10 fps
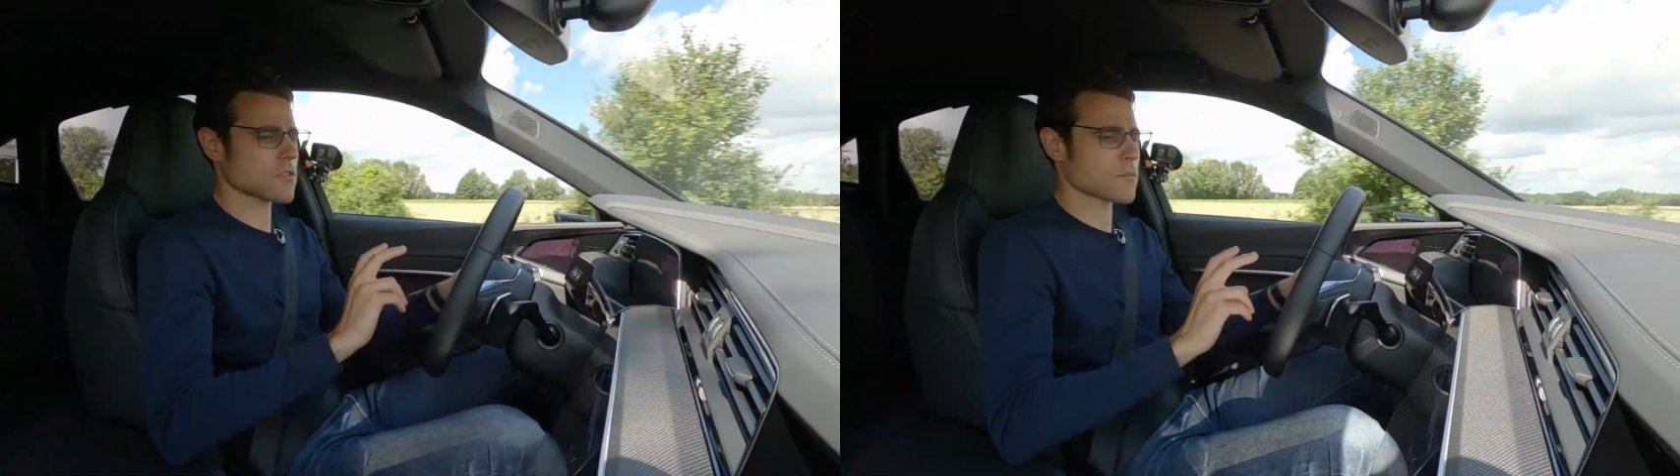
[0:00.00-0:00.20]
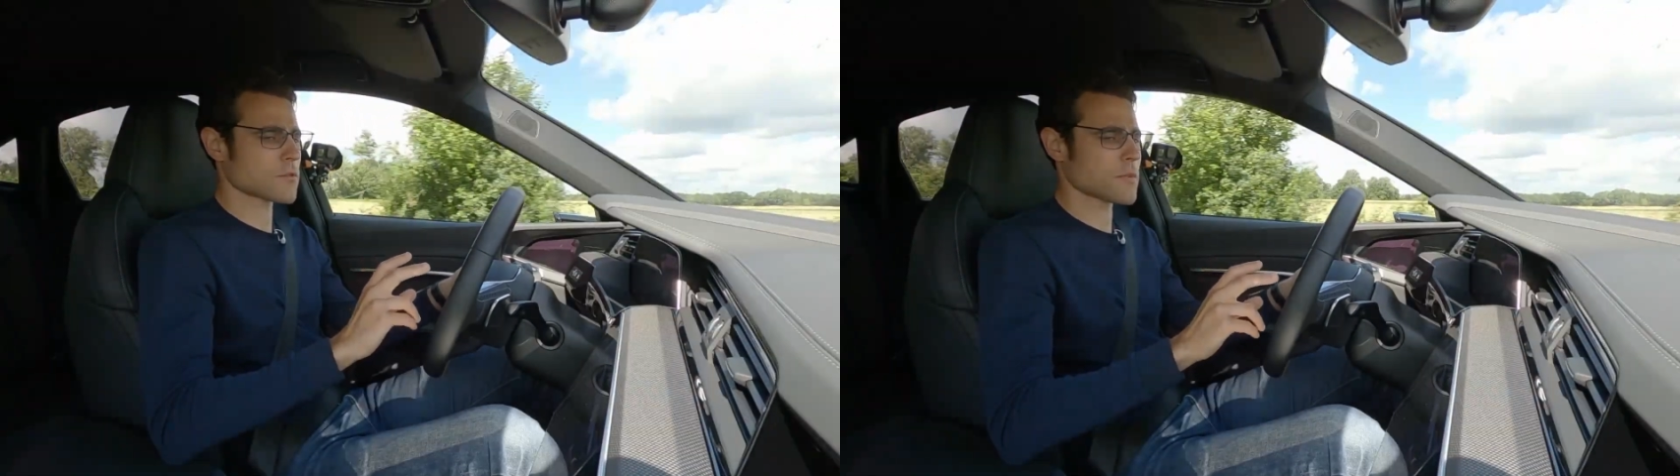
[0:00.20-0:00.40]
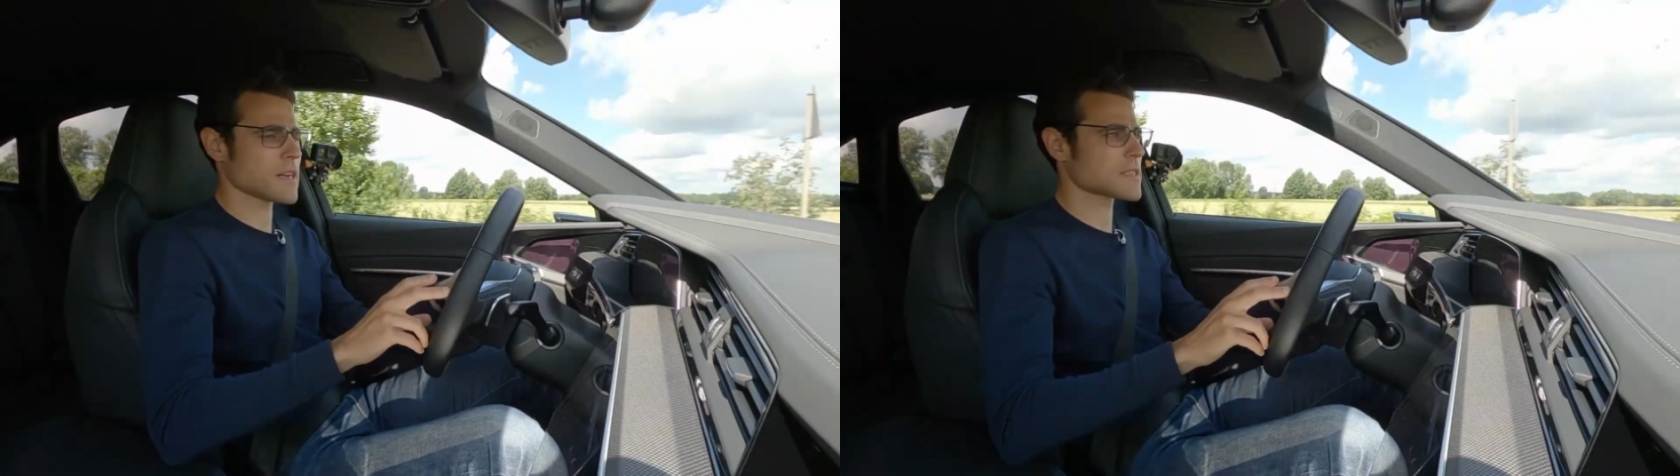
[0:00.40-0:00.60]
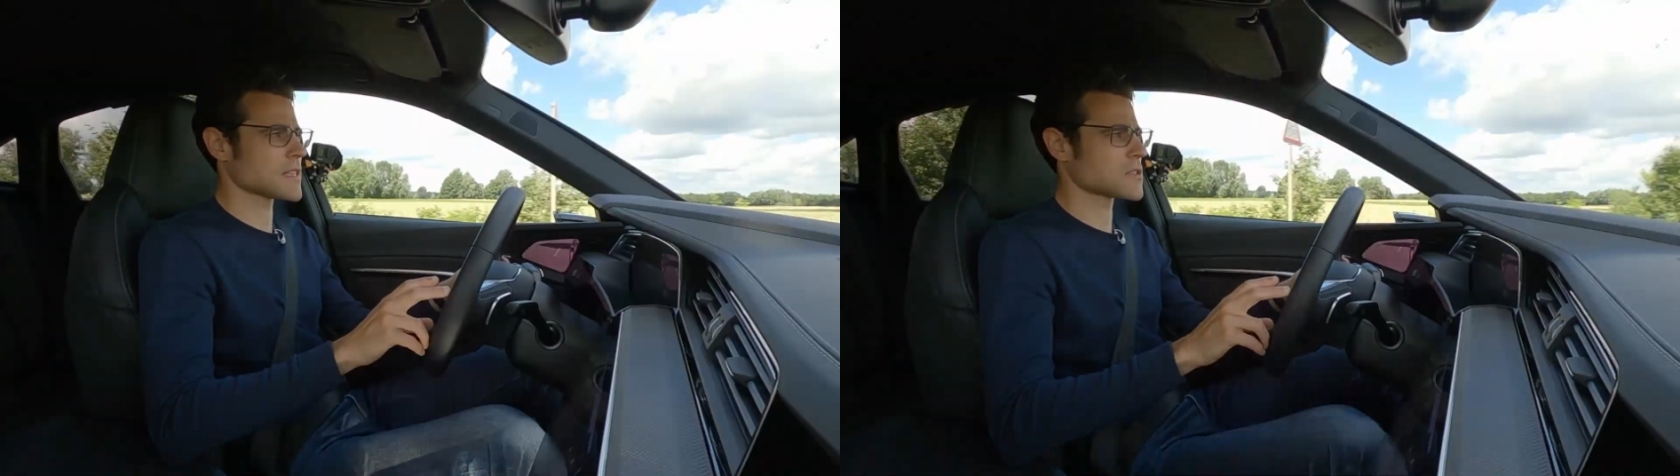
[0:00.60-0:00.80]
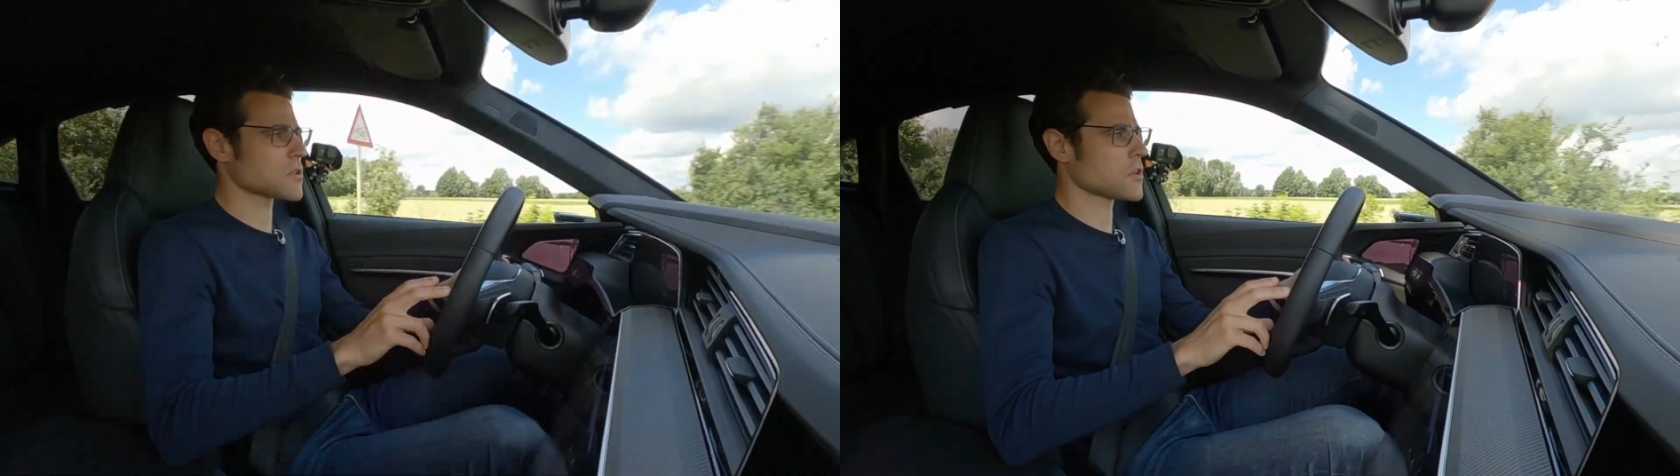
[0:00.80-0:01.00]
compromise
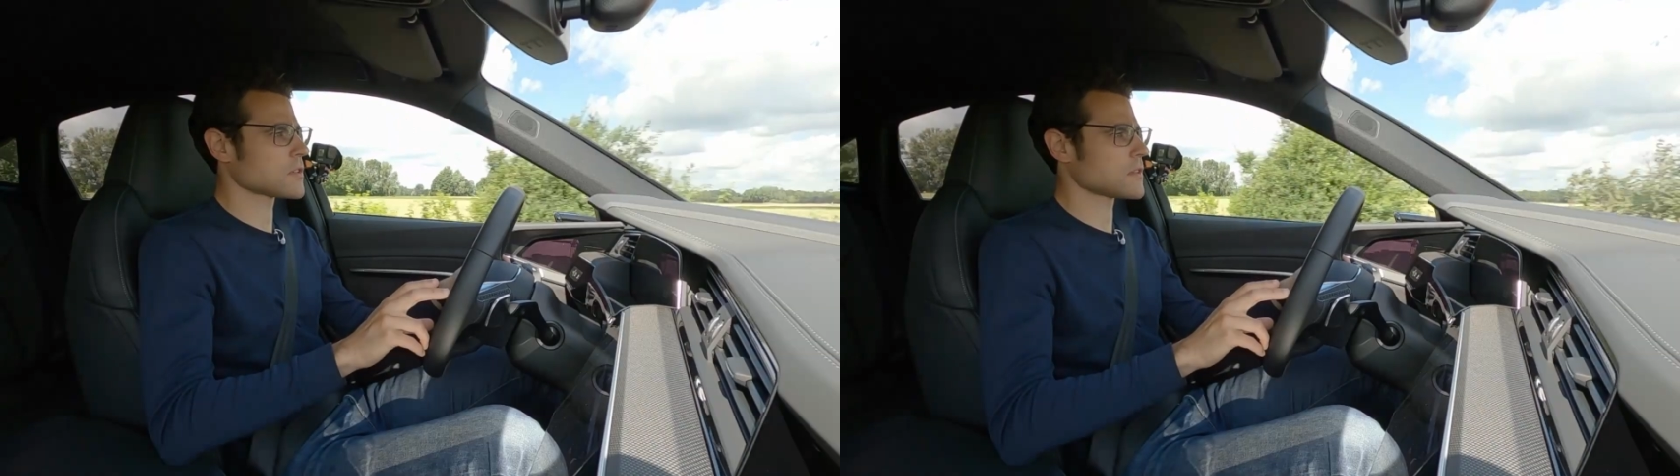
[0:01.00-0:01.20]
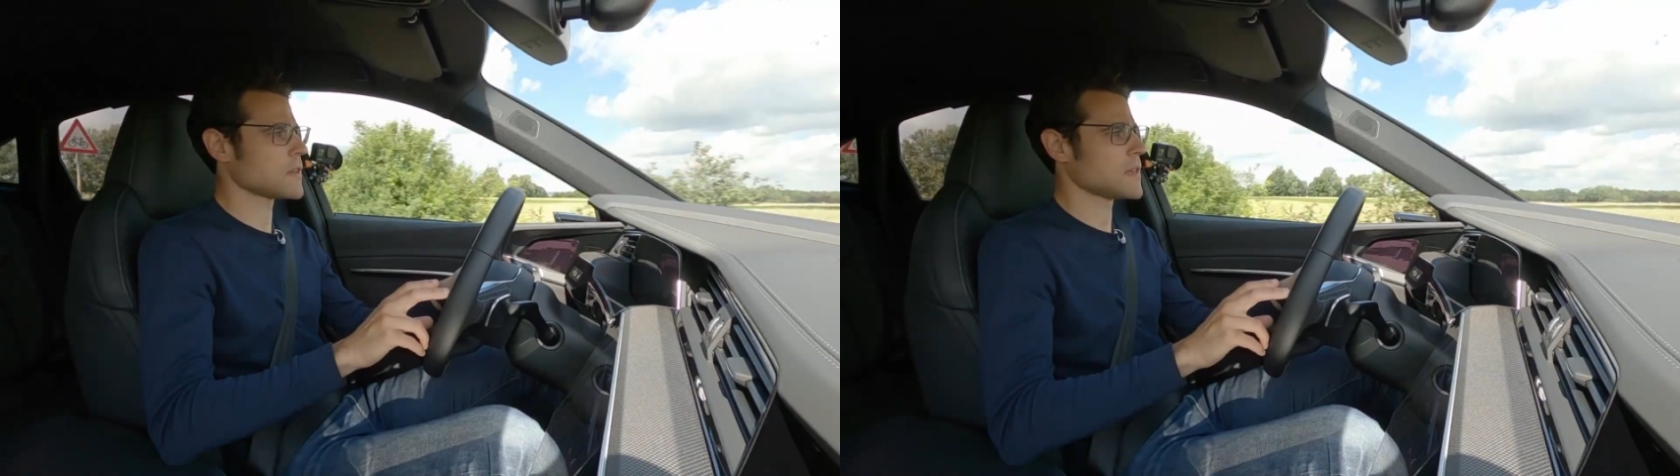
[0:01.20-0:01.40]
and so on,